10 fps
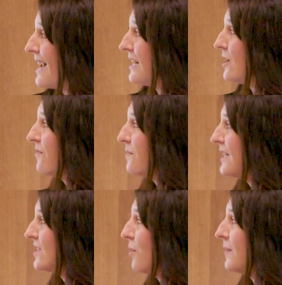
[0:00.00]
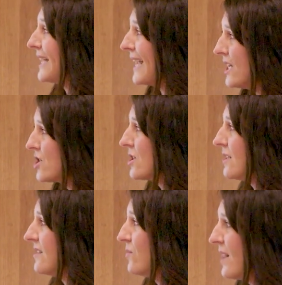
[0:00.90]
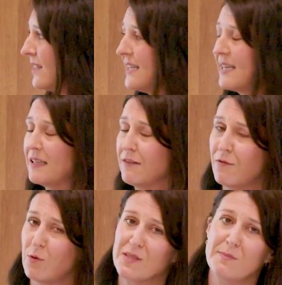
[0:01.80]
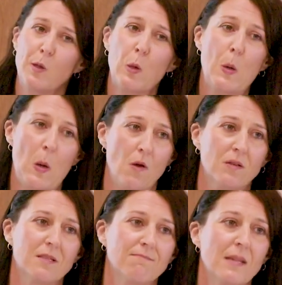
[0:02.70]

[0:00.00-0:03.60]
any of P's obligations, whether legally enforceable or not.